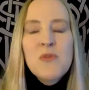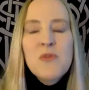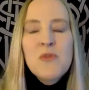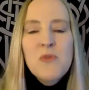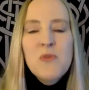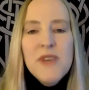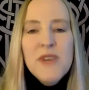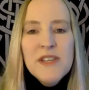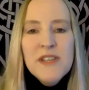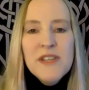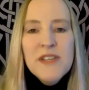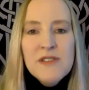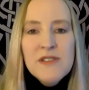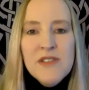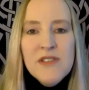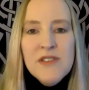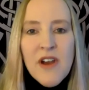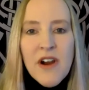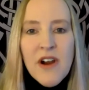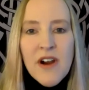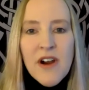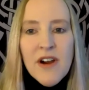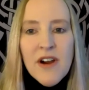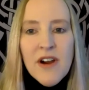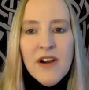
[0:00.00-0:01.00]
weasels
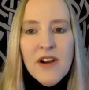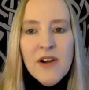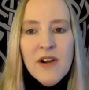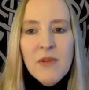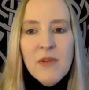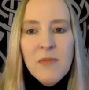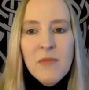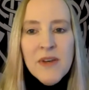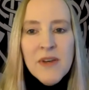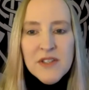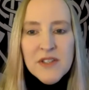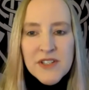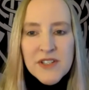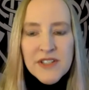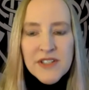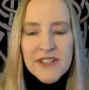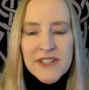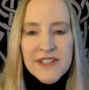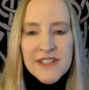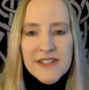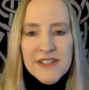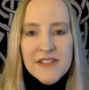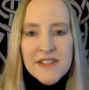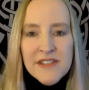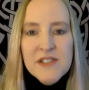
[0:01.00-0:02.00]
are
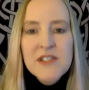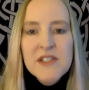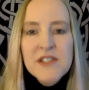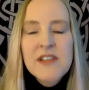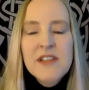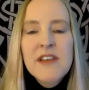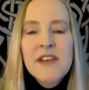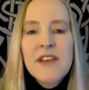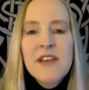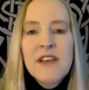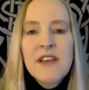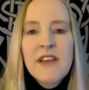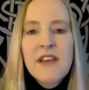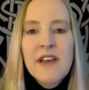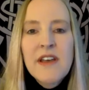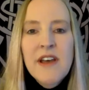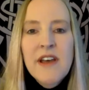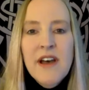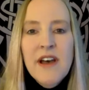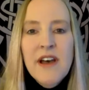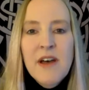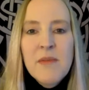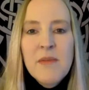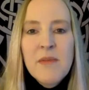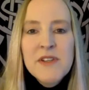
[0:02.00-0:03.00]
mustelids.
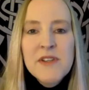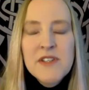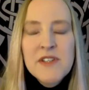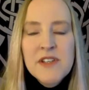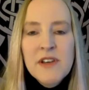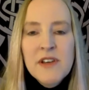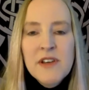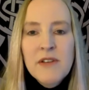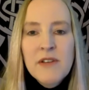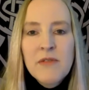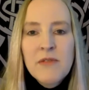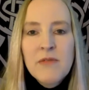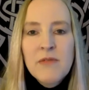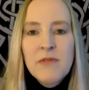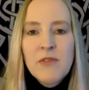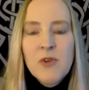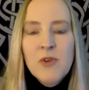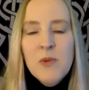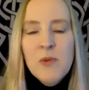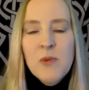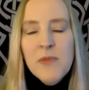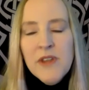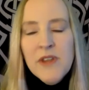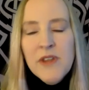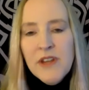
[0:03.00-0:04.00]
It's a
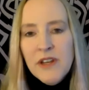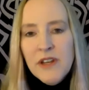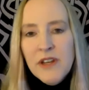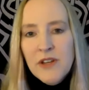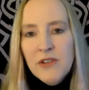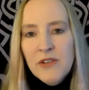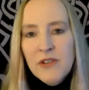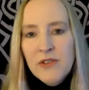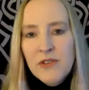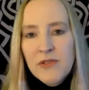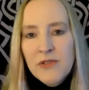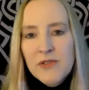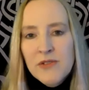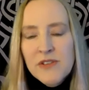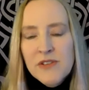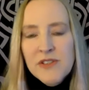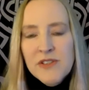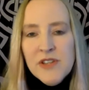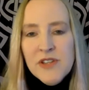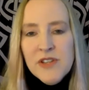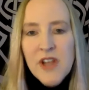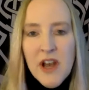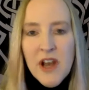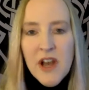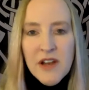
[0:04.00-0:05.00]
group that includes
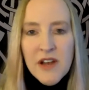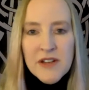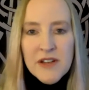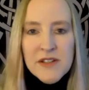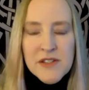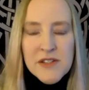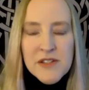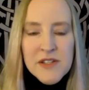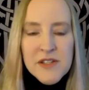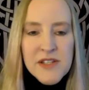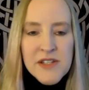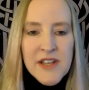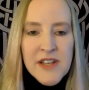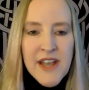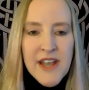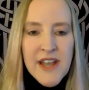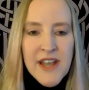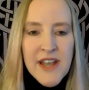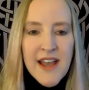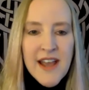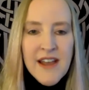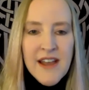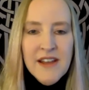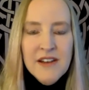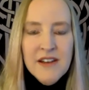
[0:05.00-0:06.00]
skunks
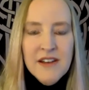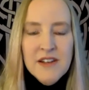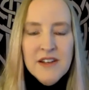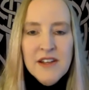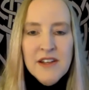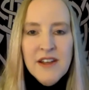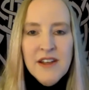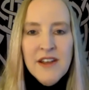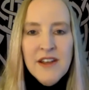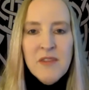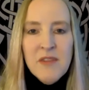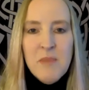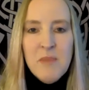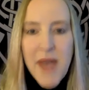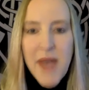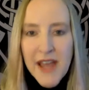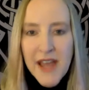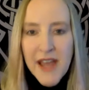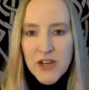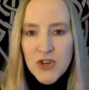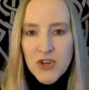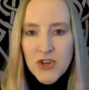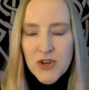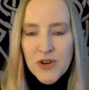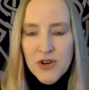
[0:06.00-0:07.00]
and
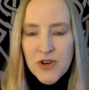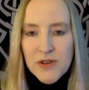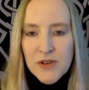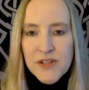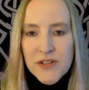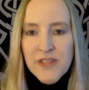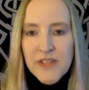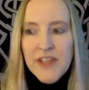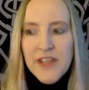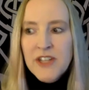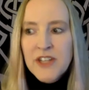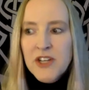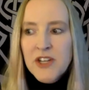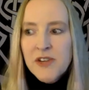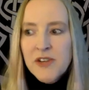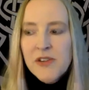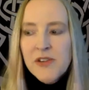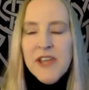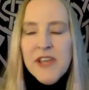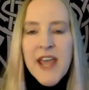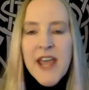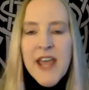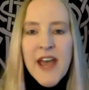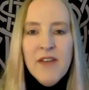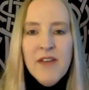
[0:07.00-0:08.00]
badgers. And they
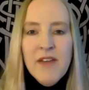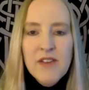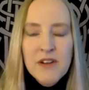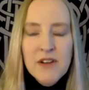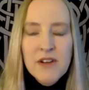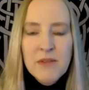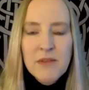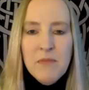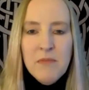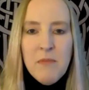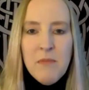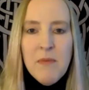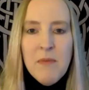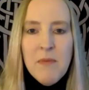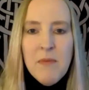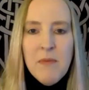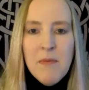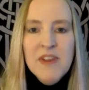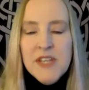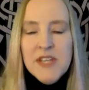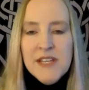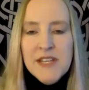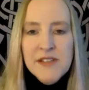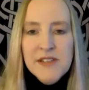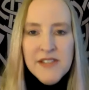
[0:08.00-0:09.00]
generally have a
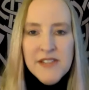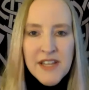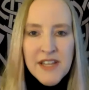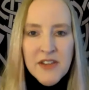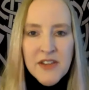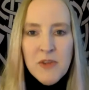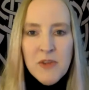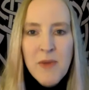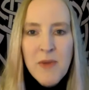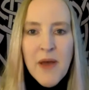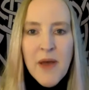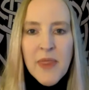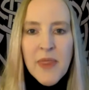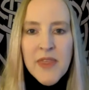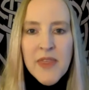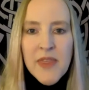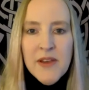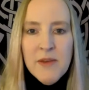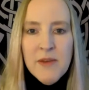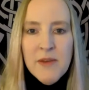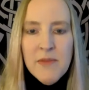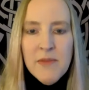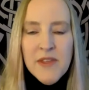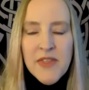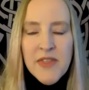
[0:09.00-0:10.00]
musky scent about
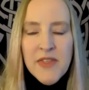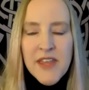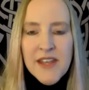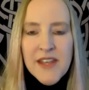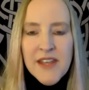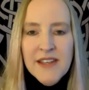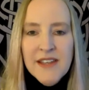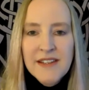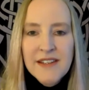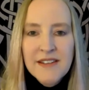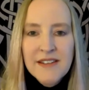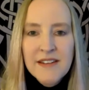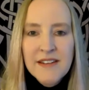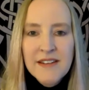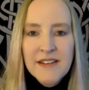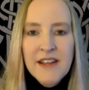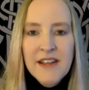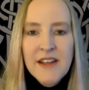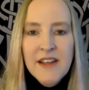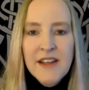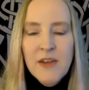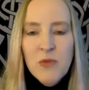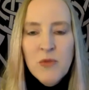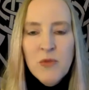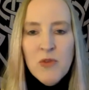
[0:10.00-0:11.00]
them that they can
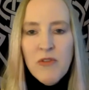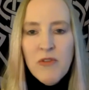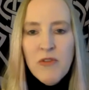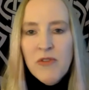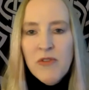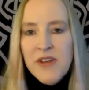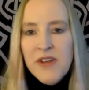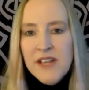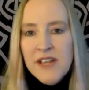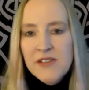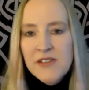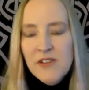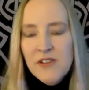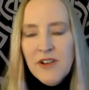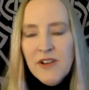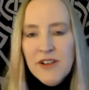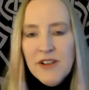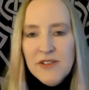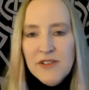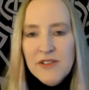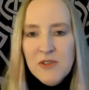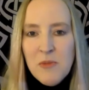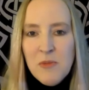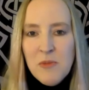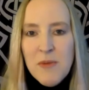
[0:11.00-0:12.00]
Wolverines are
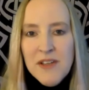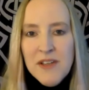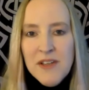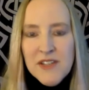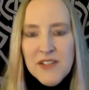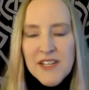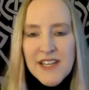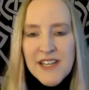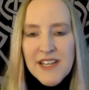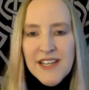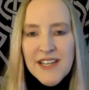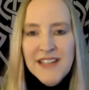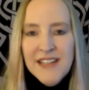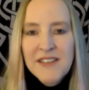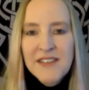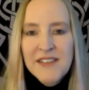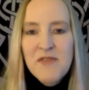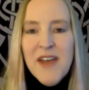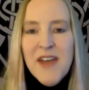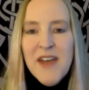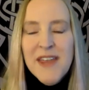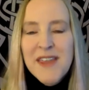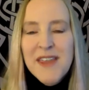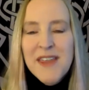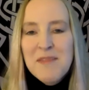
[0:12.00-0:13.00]
also musky. In
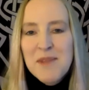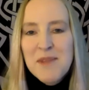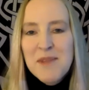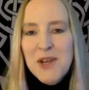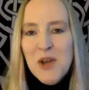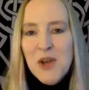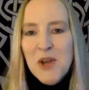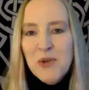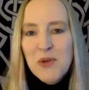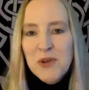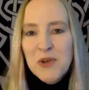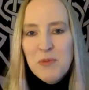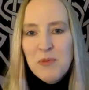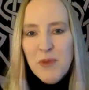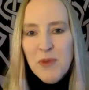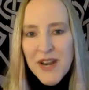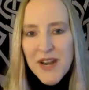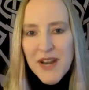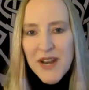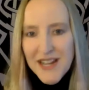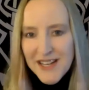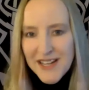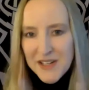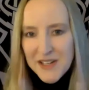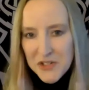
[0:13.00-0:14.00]
fact, they've been known to
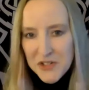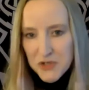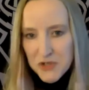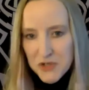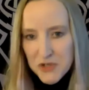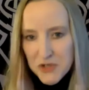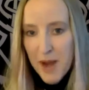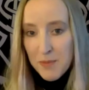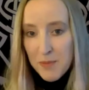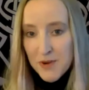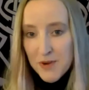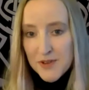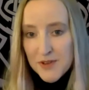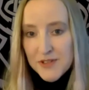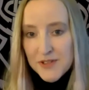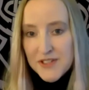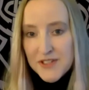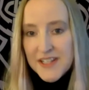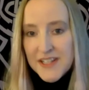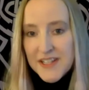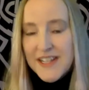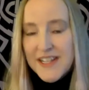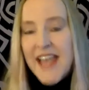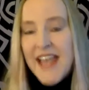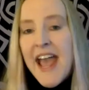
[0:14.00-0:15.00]
break into
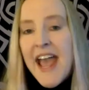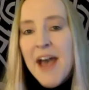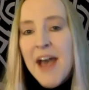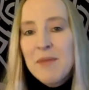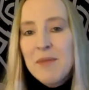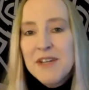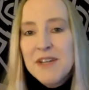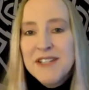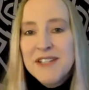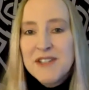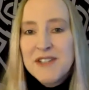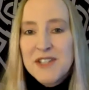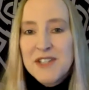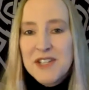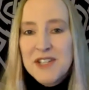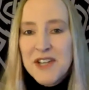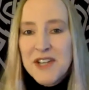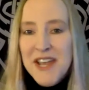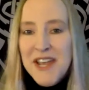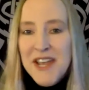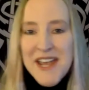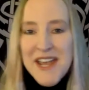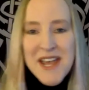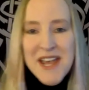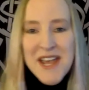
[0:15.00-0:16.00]
trappers' cabins and
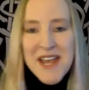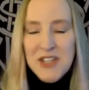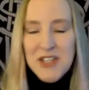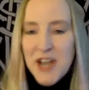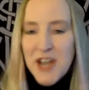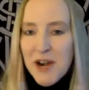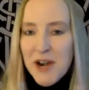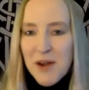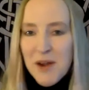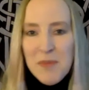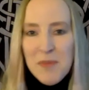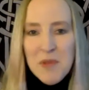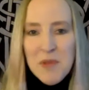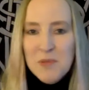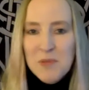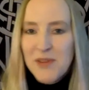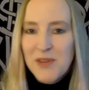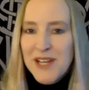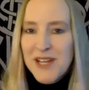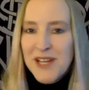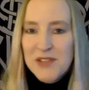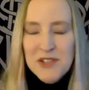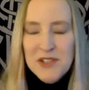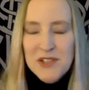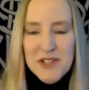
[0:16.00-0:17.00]
tear up the
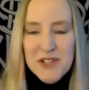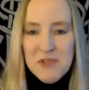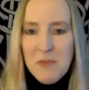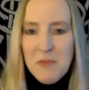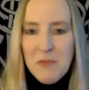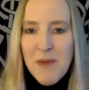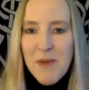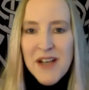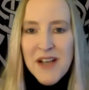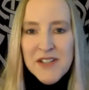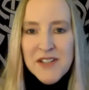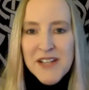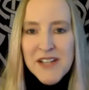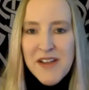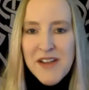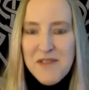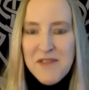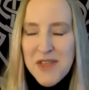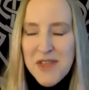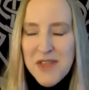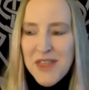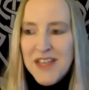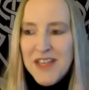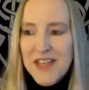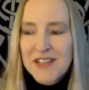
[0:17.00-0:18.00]
place and just musk
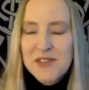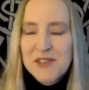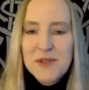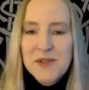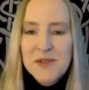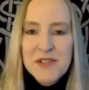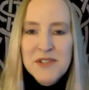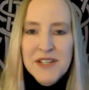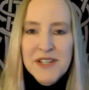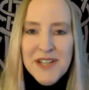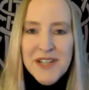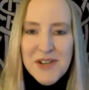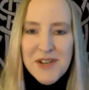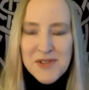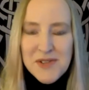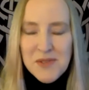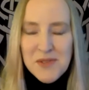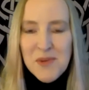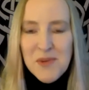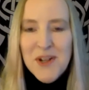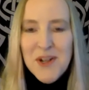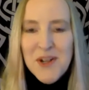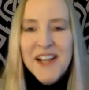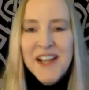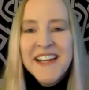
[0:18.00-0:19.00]
everything so it's
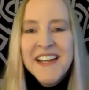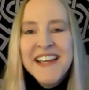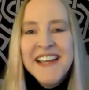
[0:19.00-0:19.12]
unusable.